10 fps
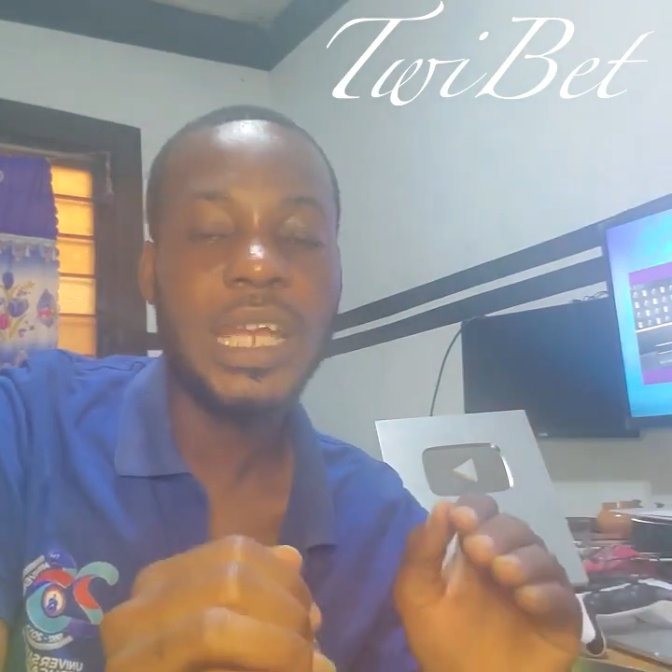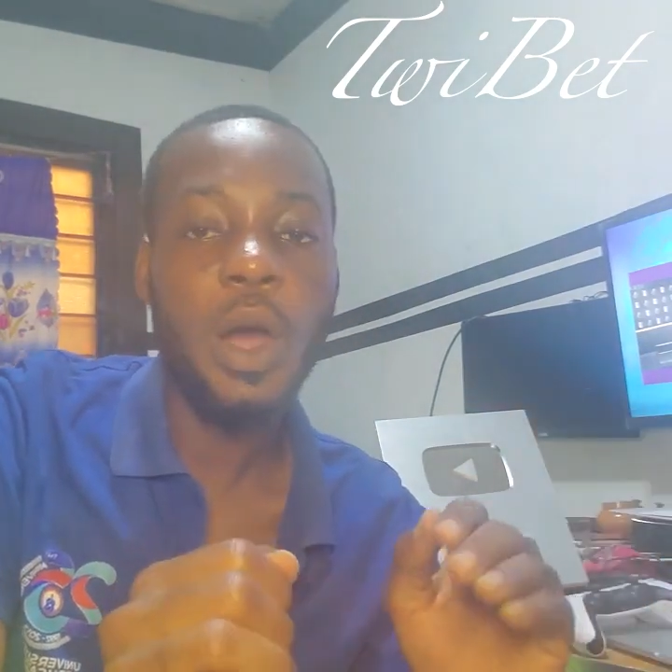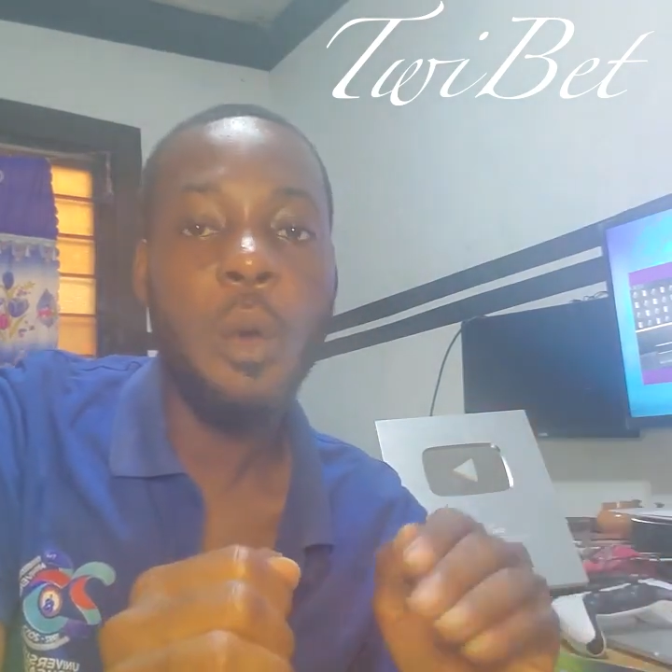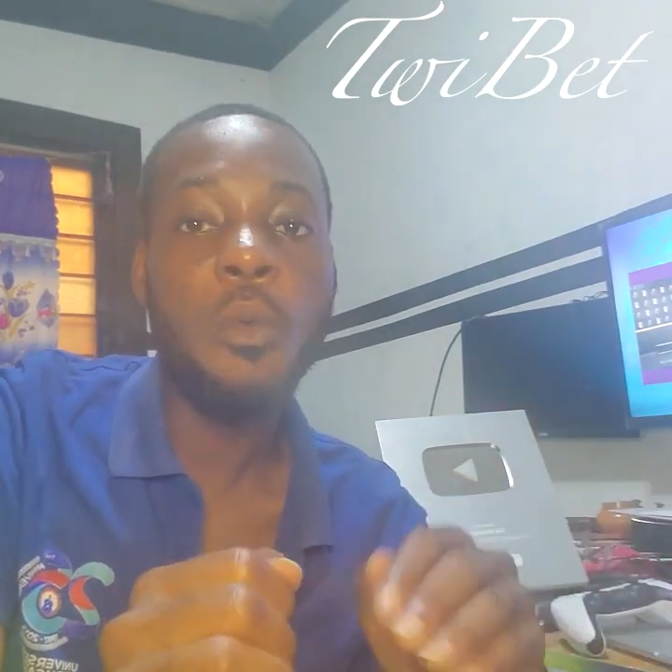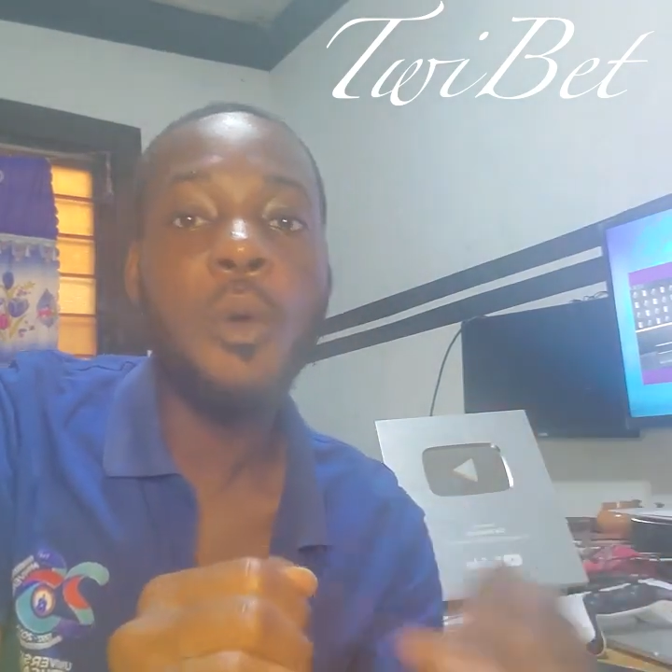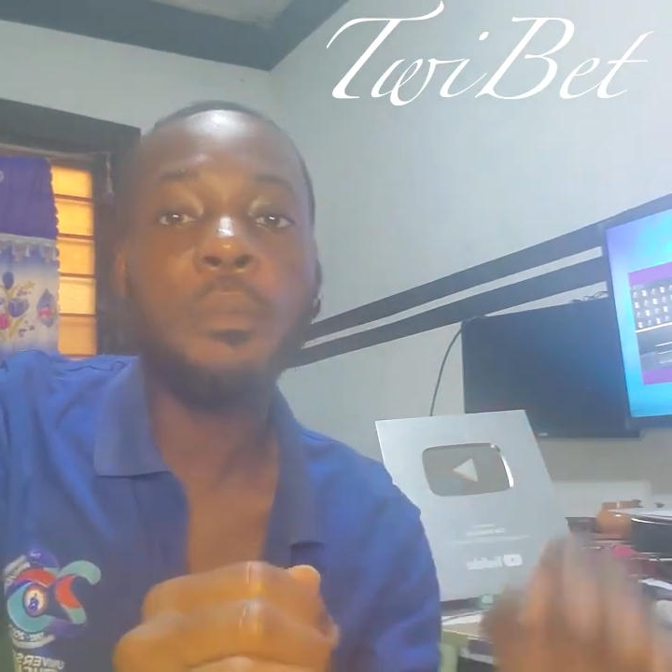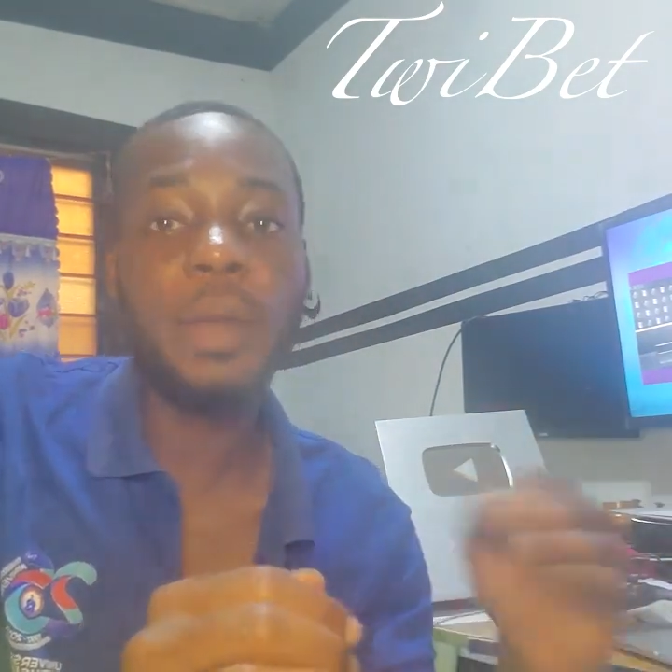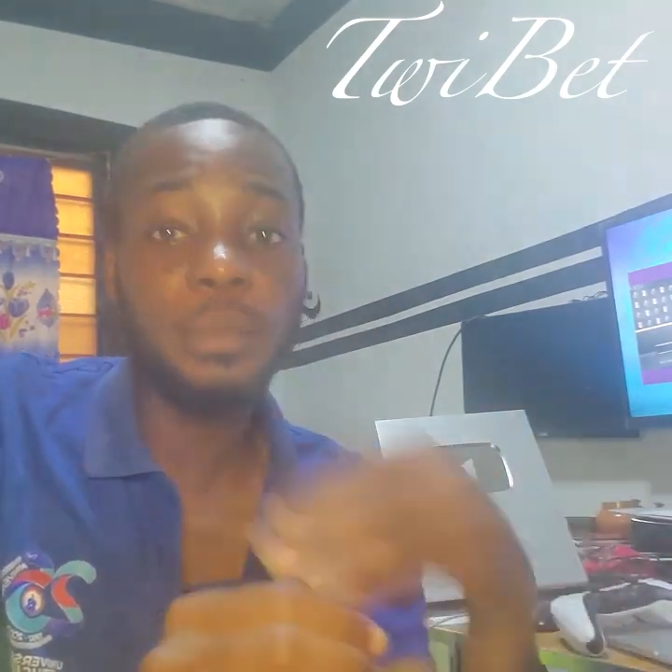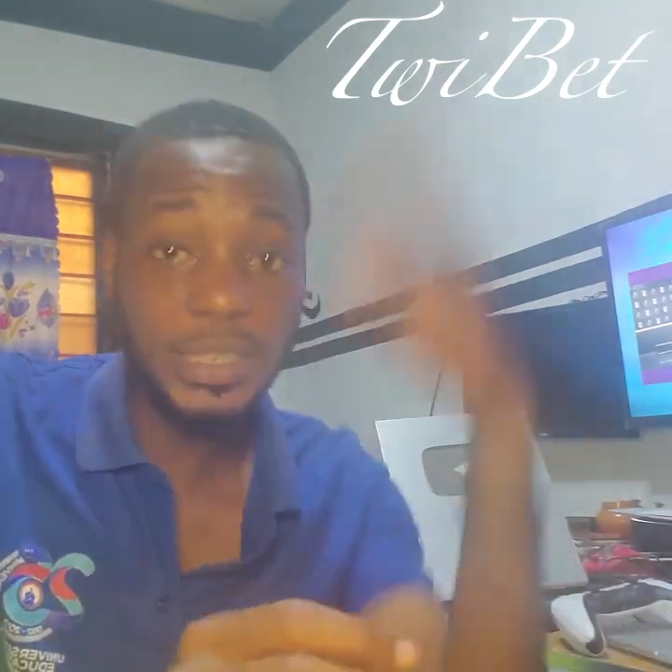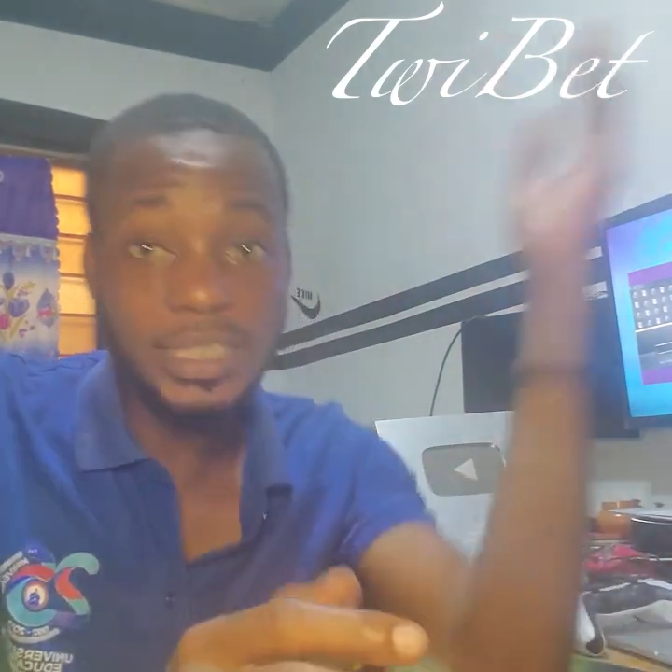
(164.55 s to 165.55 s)
I or more
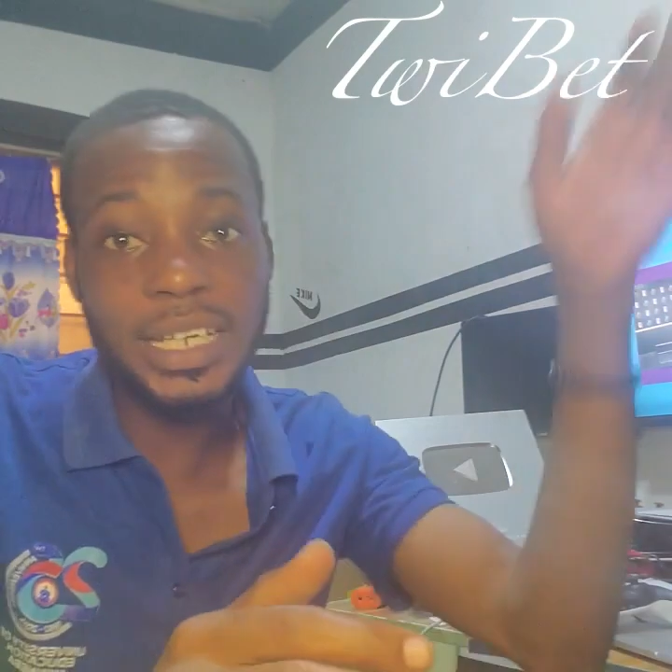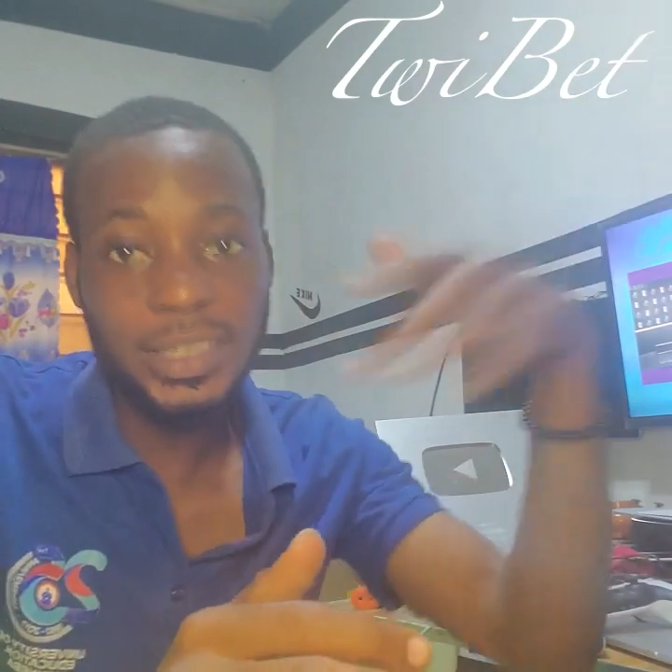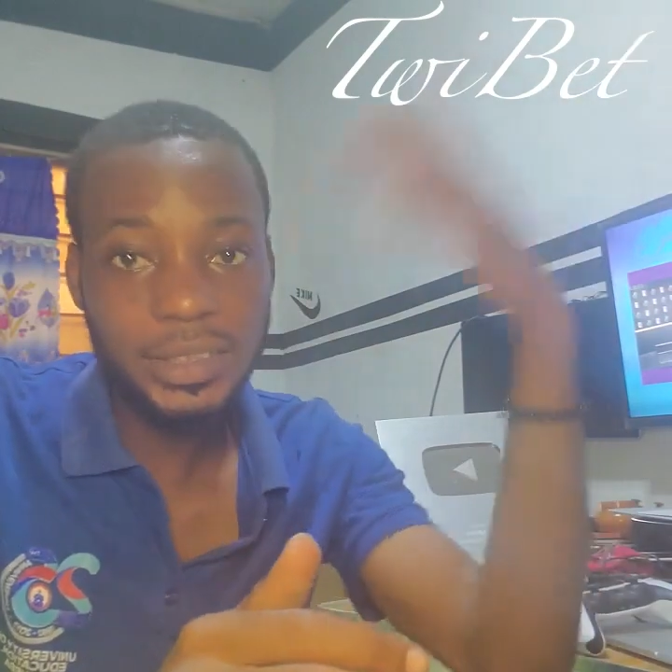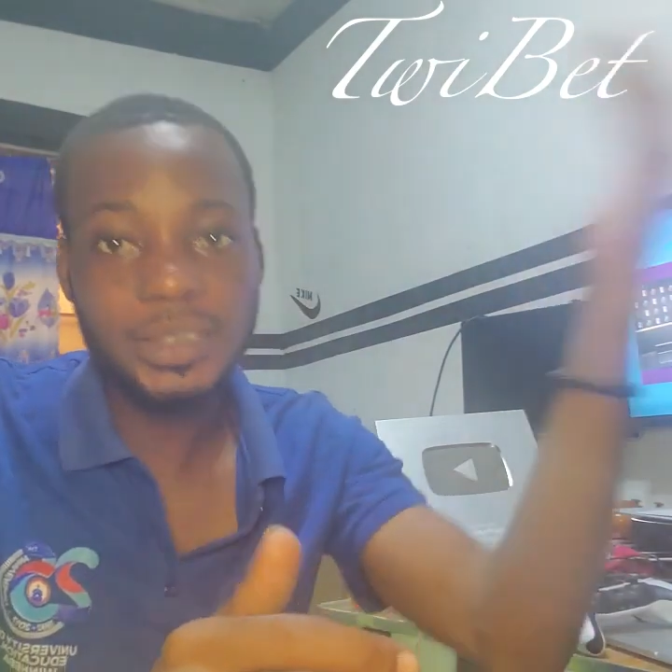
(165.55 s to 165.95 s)
pebbles here.